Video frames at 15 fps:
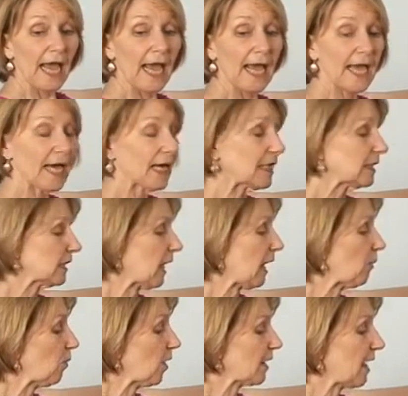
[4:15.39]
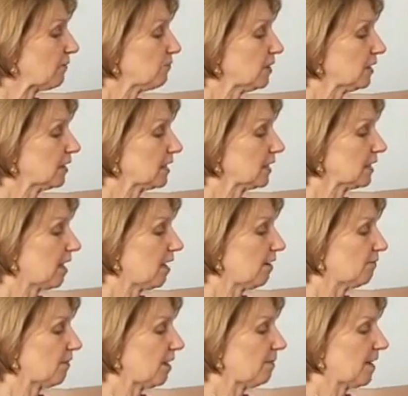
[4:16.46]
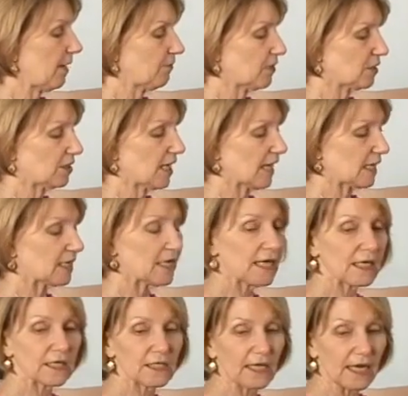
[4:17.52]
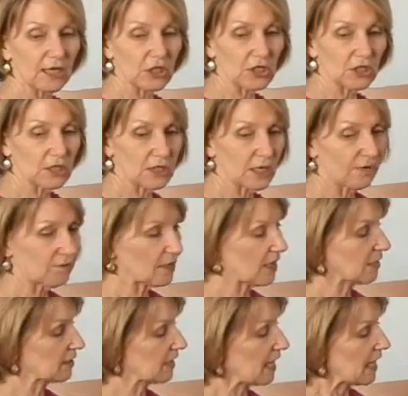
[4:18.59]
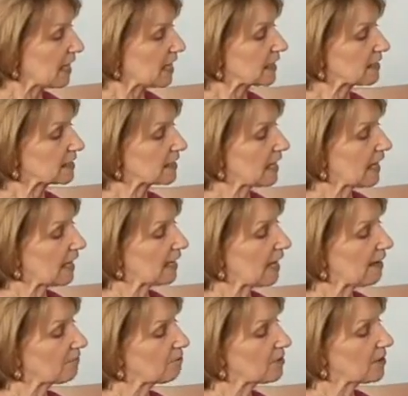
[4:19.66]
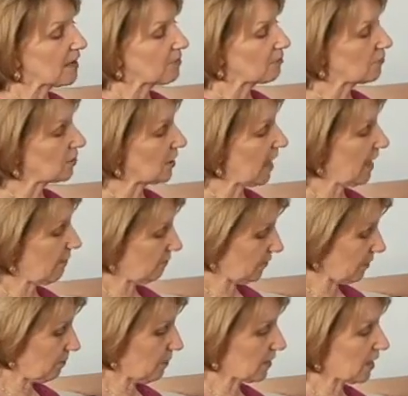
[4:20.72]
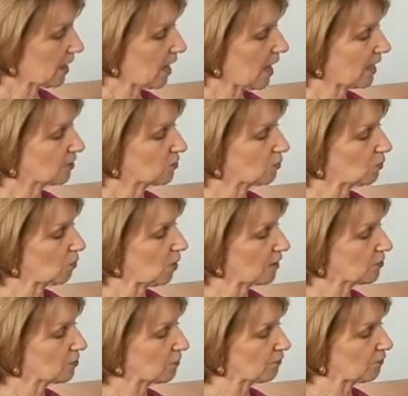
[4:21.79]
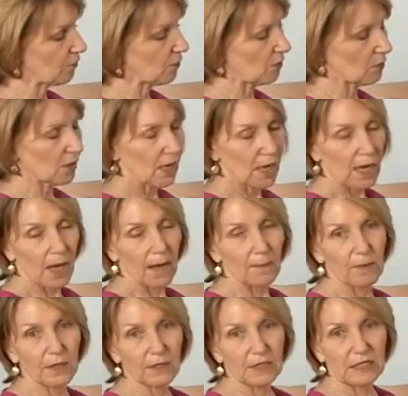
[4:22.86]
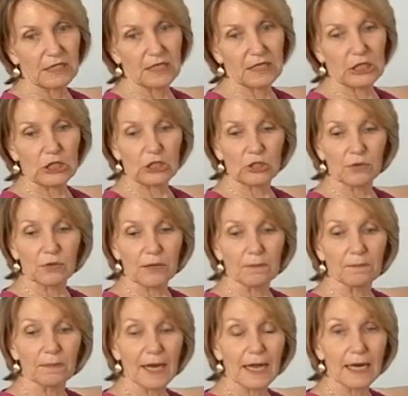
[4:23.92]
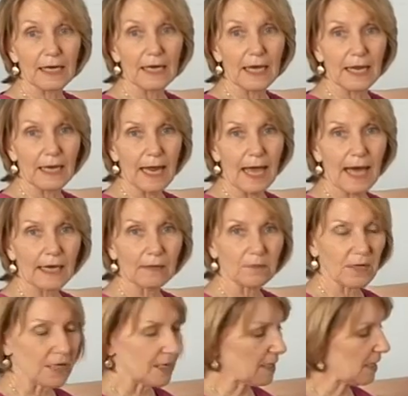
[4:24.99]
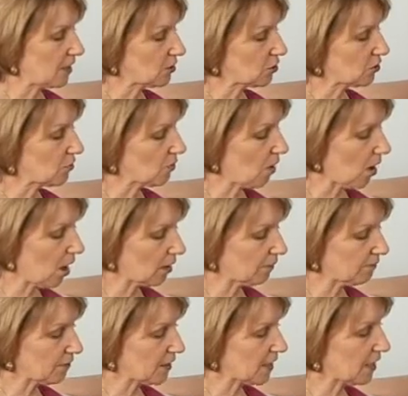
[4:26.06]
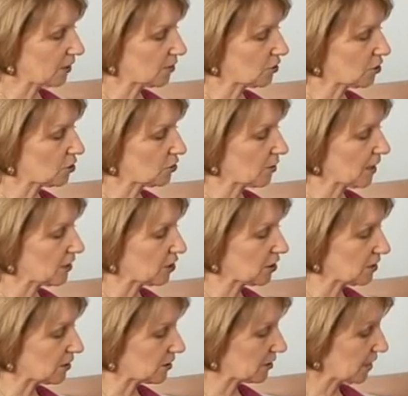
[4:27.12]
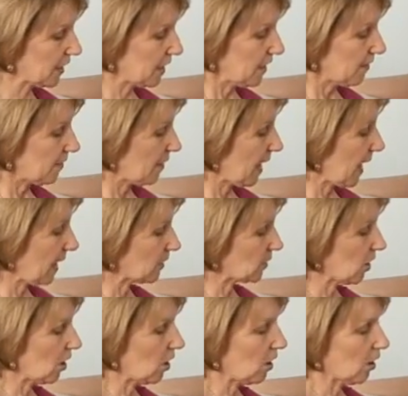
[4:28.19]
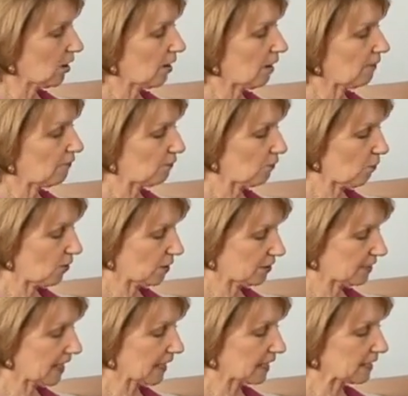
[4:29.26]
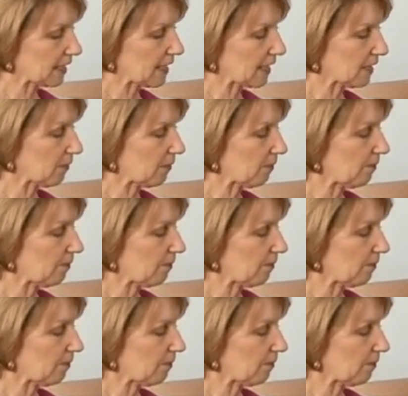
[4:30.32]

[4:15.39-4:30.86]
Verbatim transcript: And what I really love about the technique sections of this is that I've been able to have Lippincott's wonderful ability to do embedded anatomy into all of the illustrations that are for technique,